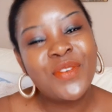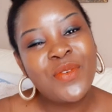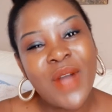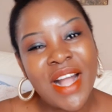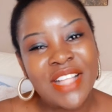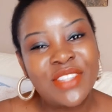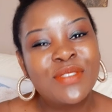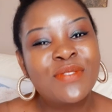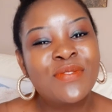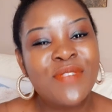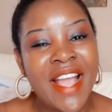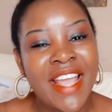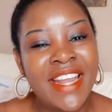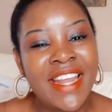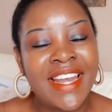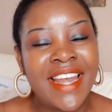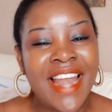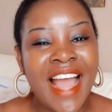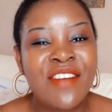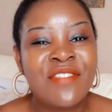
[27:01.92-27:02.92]
want to
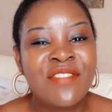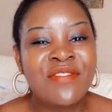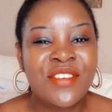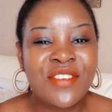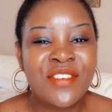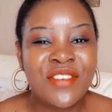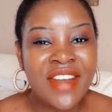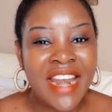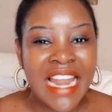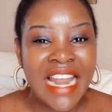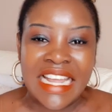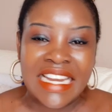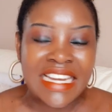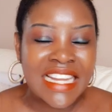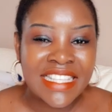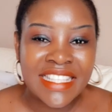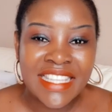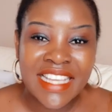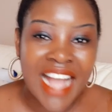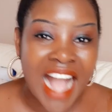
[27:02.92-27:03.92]
find love on online
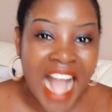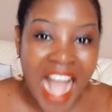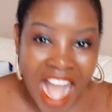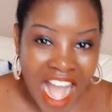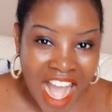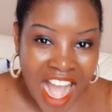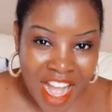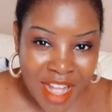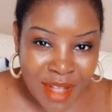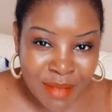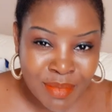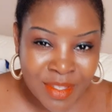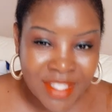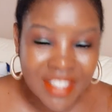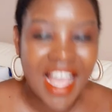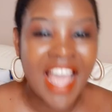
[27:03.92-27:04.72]
dating apps,